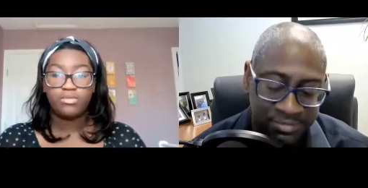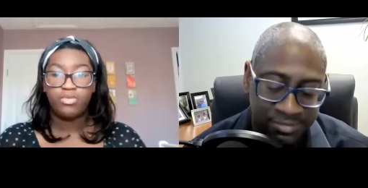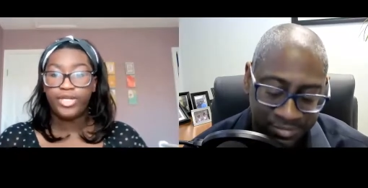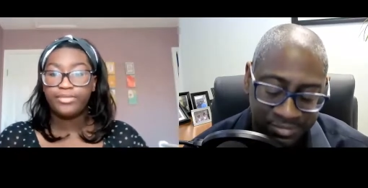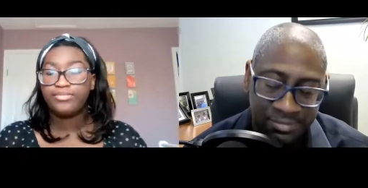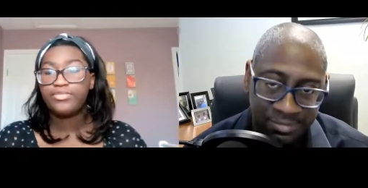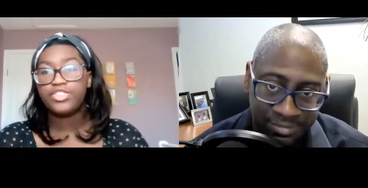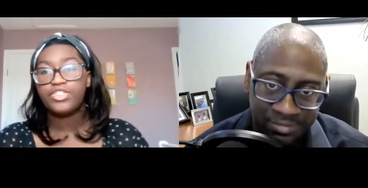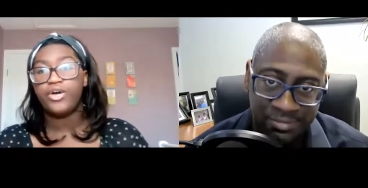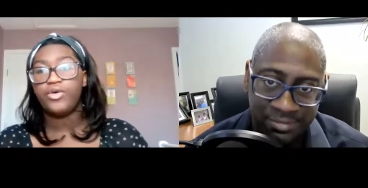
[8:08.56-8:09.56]
Speaker 1: is important.
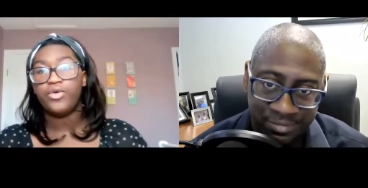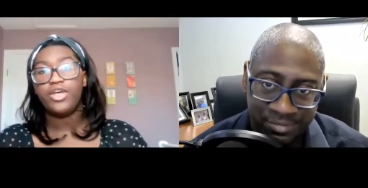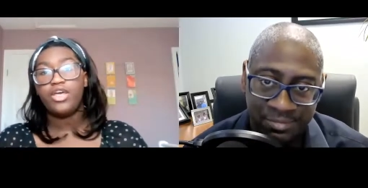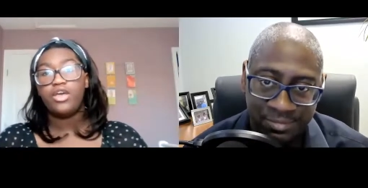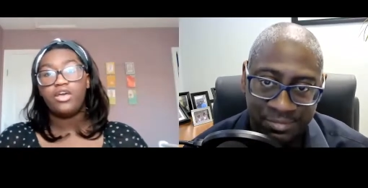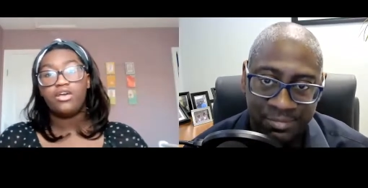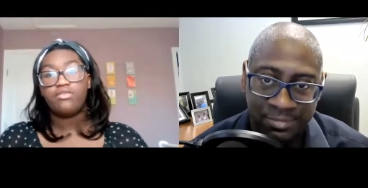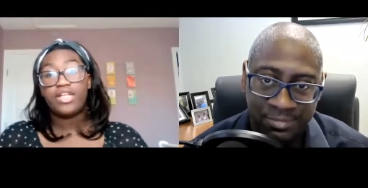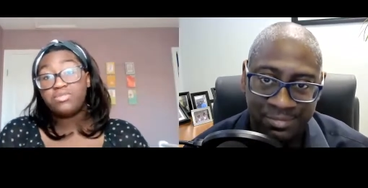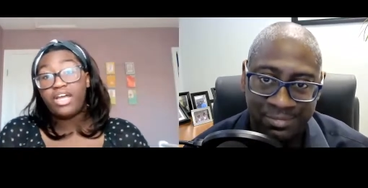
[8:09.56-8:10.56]
So
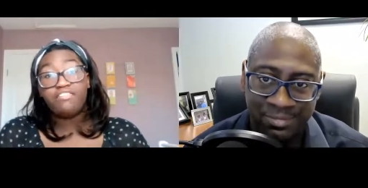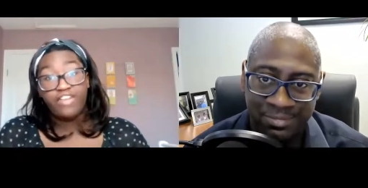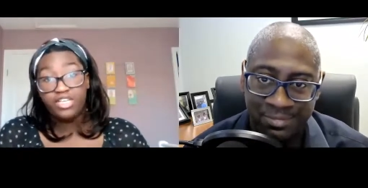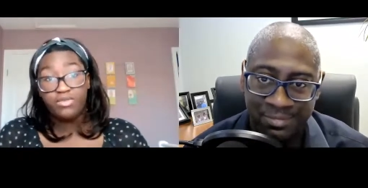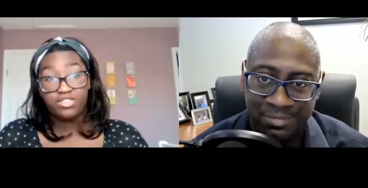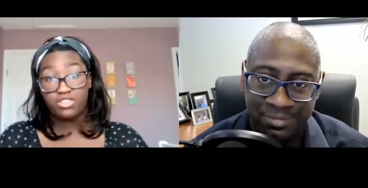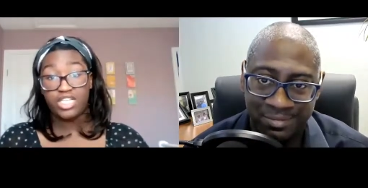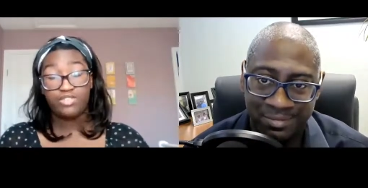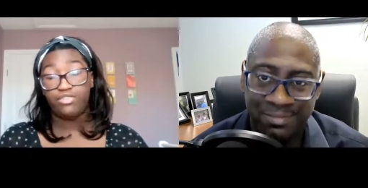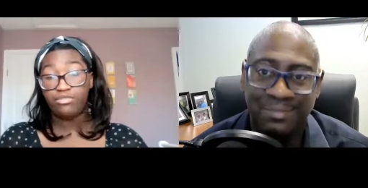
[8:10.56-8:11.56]
that's what I find to be
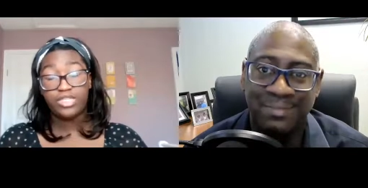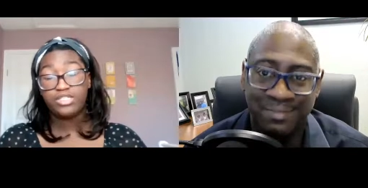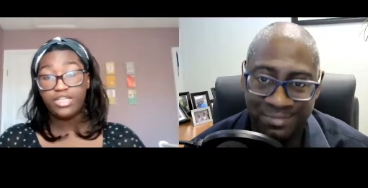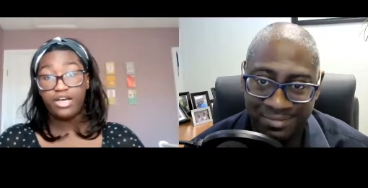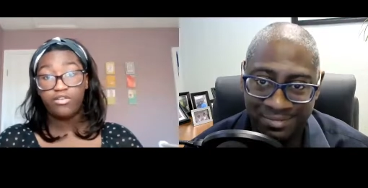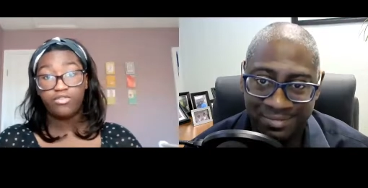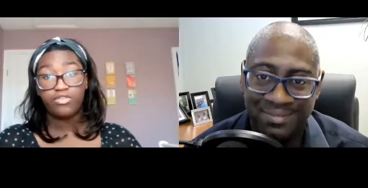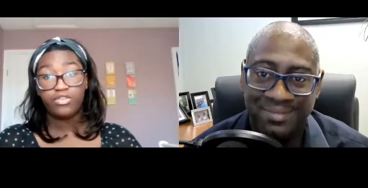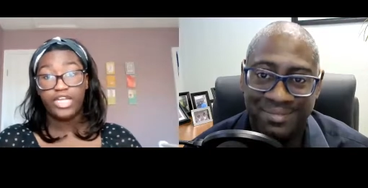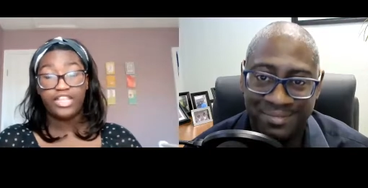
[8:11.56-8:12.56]
successful for myself.
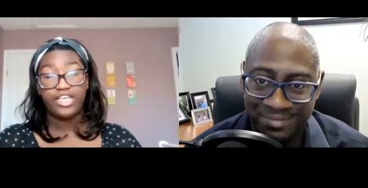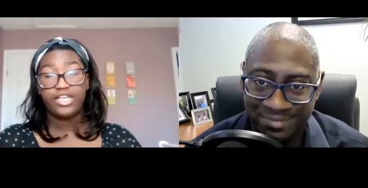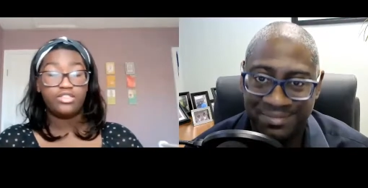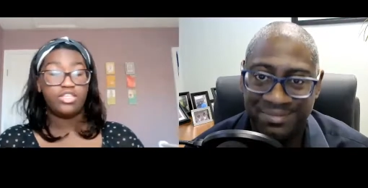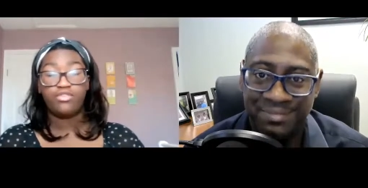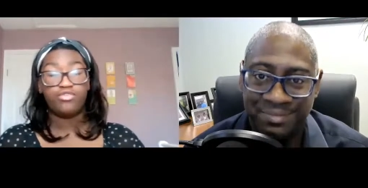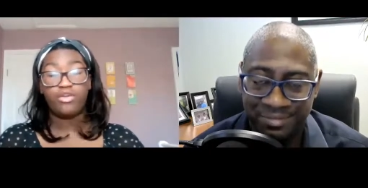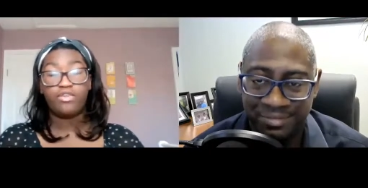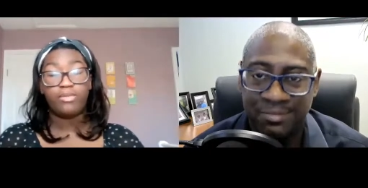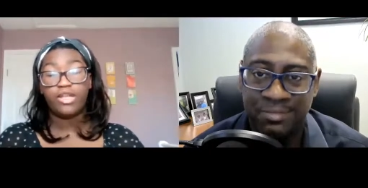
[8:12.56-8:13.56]
And I think it's different
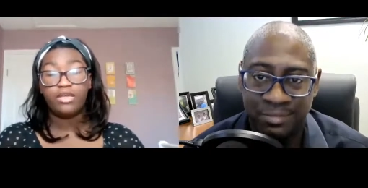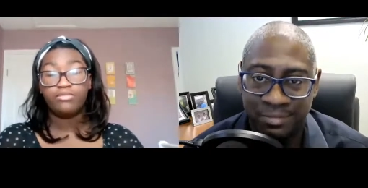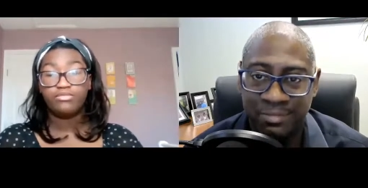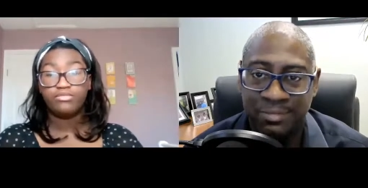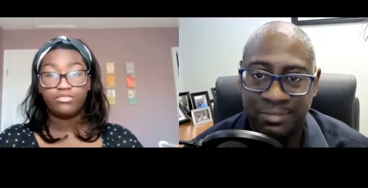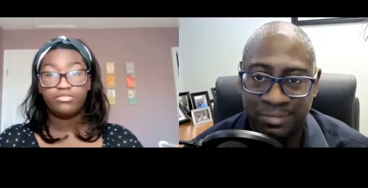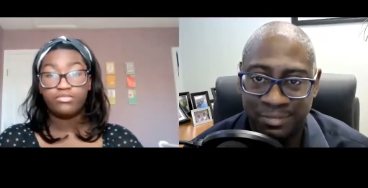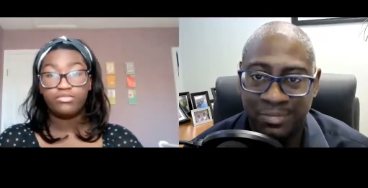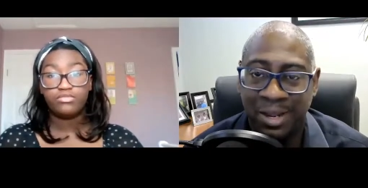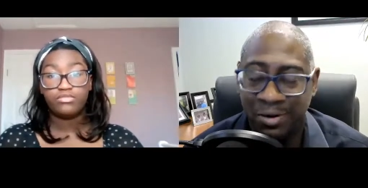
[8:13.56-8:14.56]
for everybody.
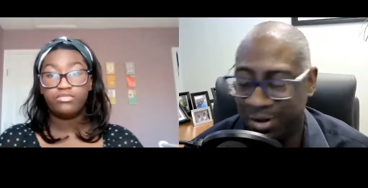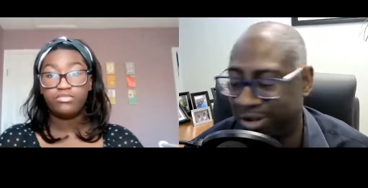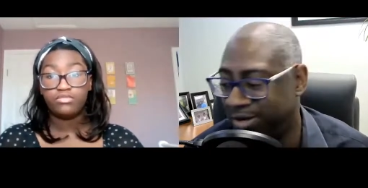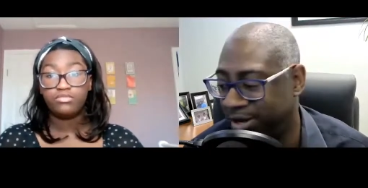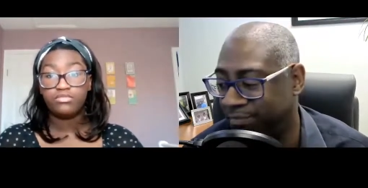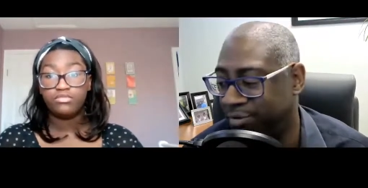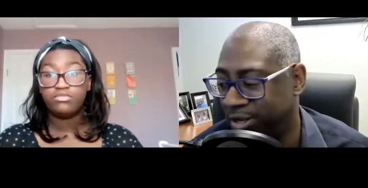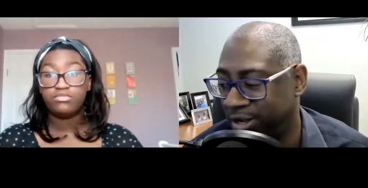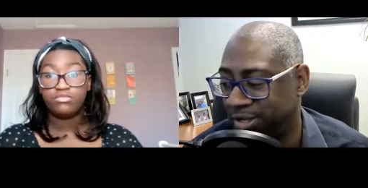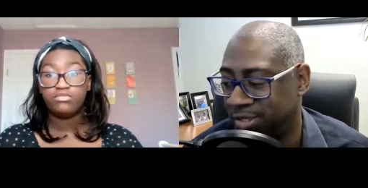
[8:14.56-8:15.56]
Speaker 2: Oh, it
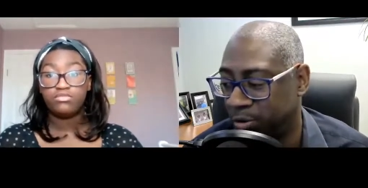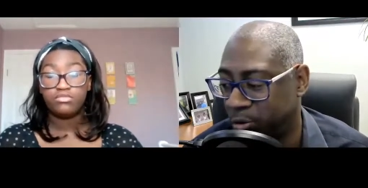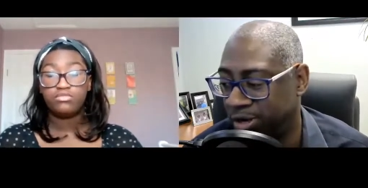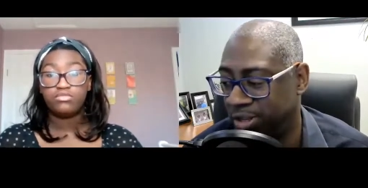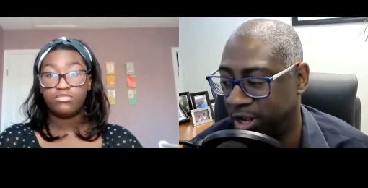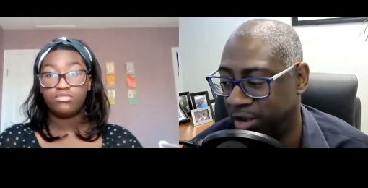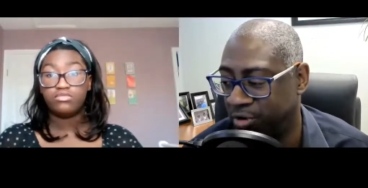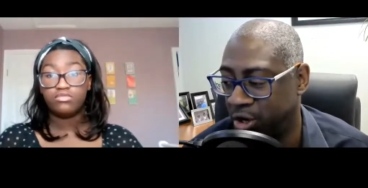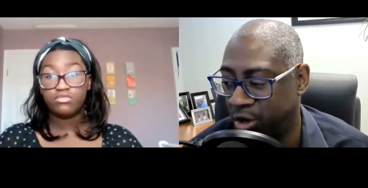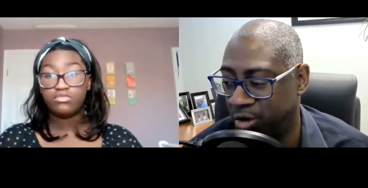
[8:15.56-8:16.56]
definitely is. One thing I've
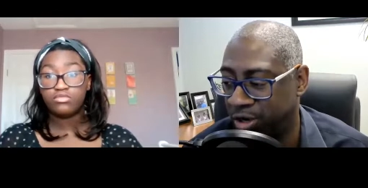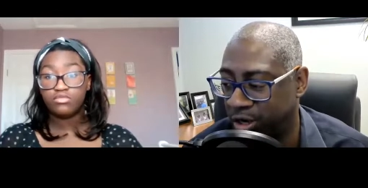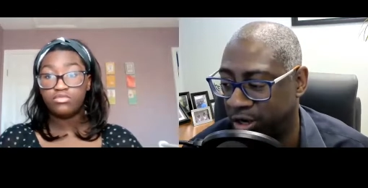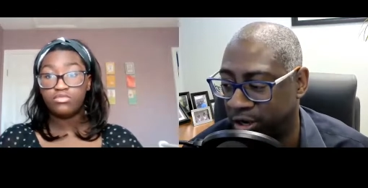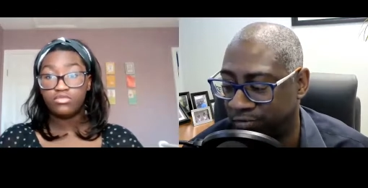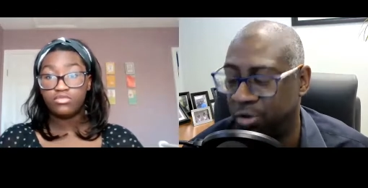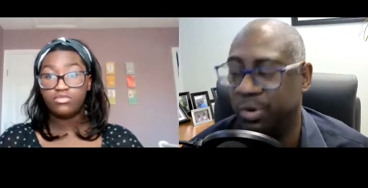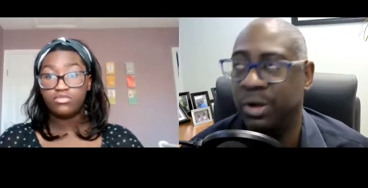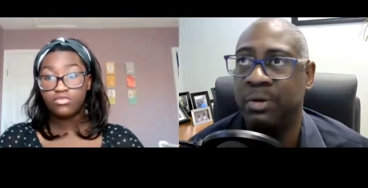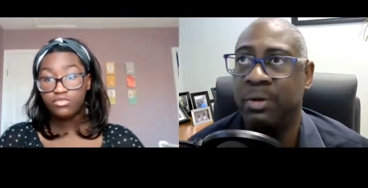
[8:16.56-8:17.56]
learned in
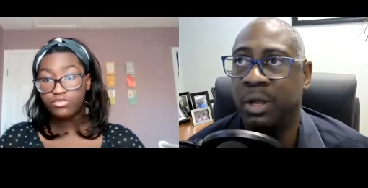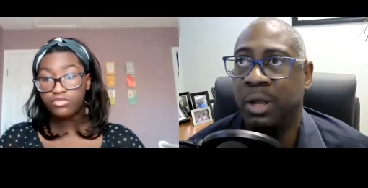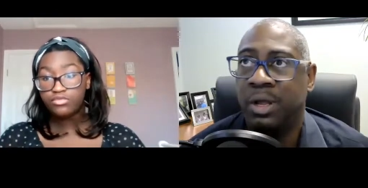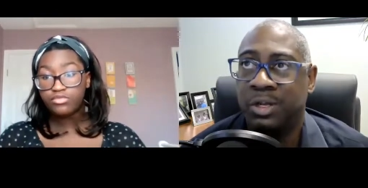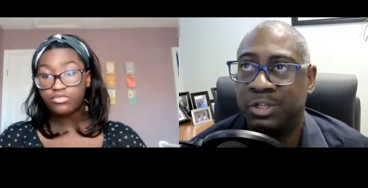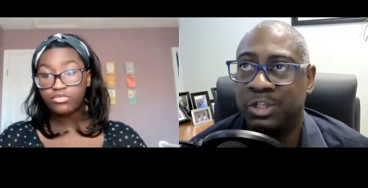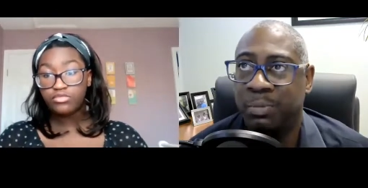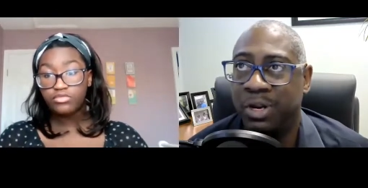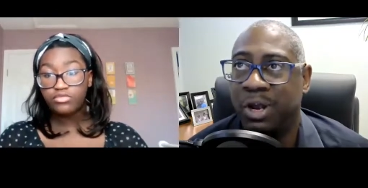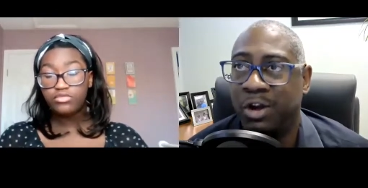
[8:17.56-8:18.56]
interviewing so
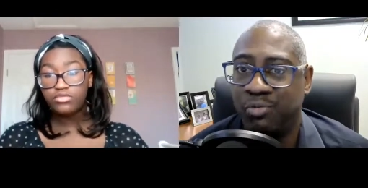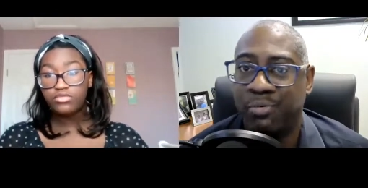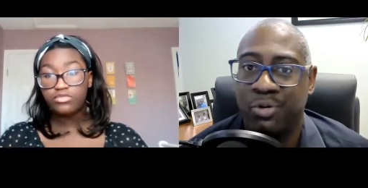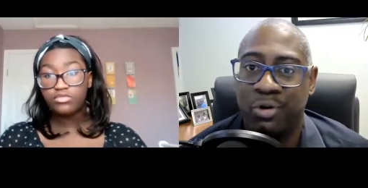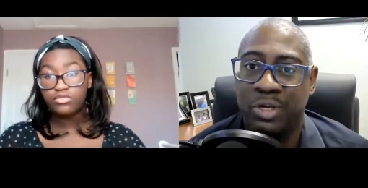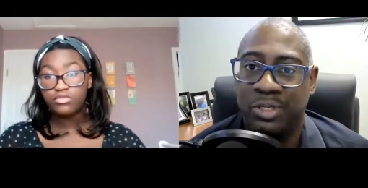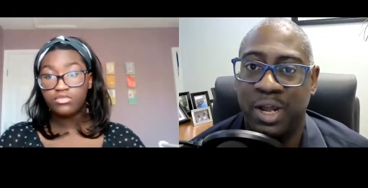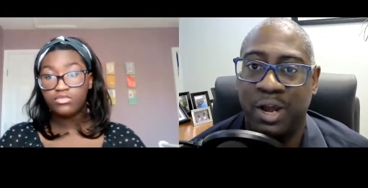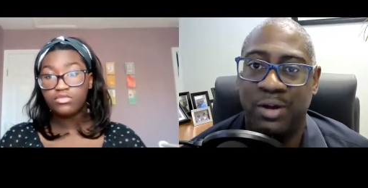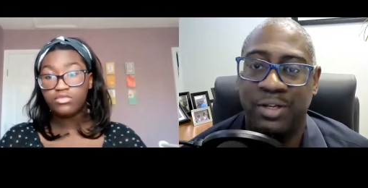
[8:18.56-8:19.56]
many entrepreneurs
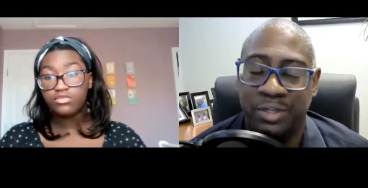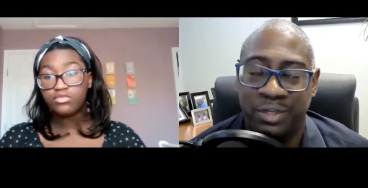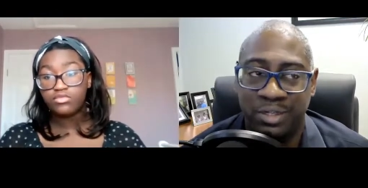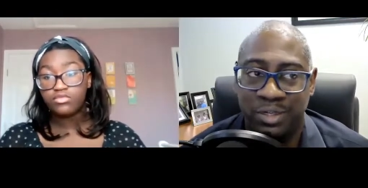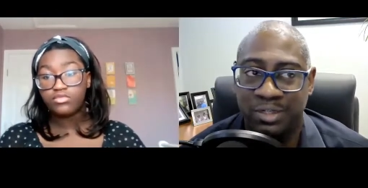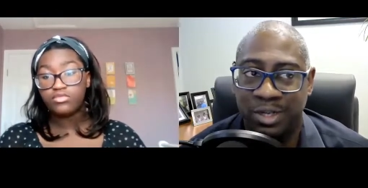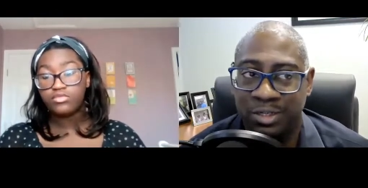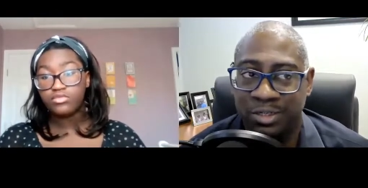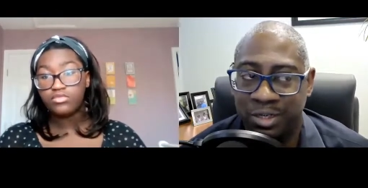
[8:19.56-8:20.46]
now is that success